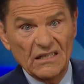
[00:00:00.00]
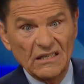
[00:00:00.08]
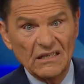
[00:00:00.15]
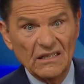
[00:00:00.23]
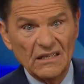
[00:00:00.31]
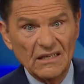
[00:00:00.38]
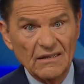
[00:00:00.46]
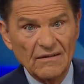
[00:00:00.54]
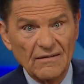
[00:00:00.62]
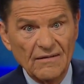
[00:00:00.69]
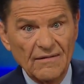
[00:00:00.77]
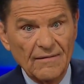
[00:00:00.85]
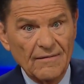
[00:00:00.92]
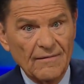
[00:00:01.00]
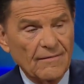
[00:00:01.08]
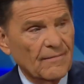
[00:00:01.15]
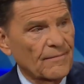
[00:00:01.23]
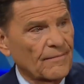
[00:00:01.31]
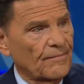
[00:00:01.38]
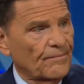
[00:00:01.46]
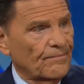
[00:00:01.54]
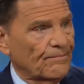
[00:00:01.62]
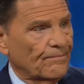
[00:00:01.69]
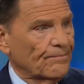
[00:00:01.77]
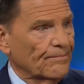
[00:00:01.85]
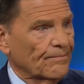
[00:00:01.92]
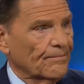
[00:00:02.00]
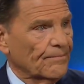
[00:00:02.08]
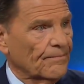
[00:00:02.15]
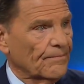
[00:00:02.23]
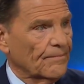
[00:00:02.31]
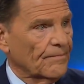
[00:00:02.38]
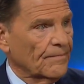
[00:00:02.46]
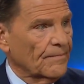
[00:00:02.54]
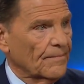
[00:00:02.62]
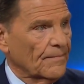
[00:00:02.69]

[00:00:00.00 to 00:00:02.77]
Nothing is said.